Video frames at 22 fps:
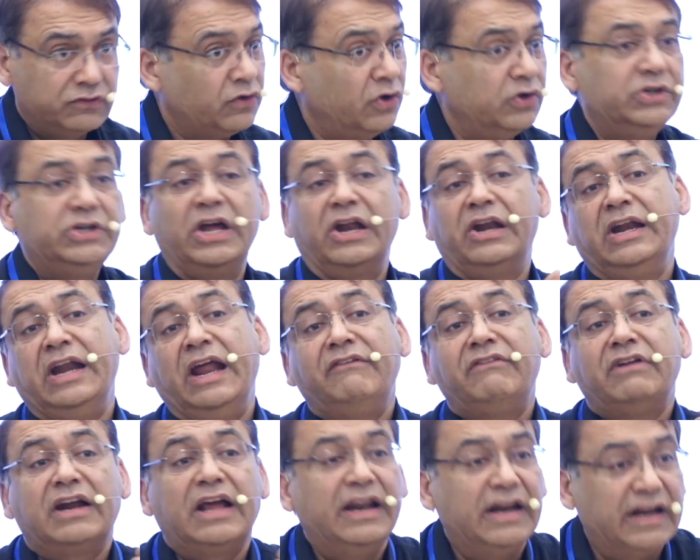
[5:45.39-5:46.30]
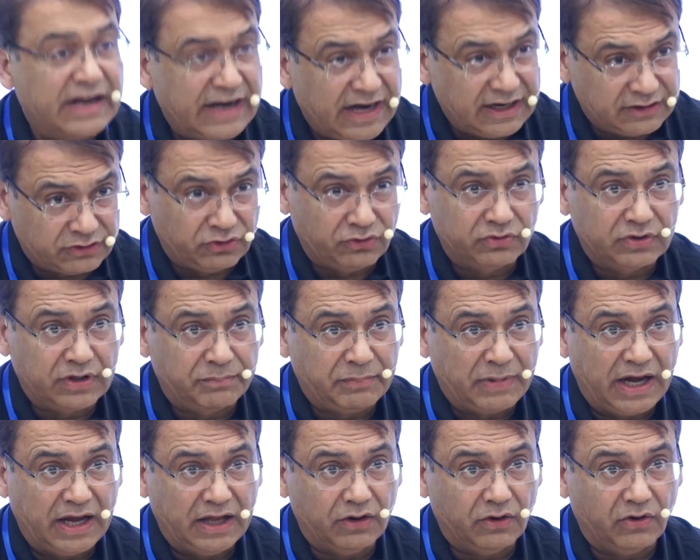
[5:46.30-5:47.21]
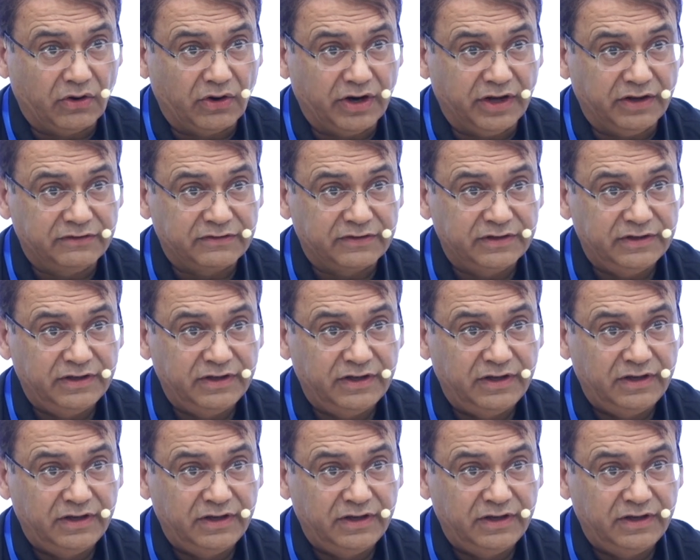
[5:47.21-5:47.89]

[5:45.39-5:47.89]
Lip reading: So you're never going to get through the pylorus.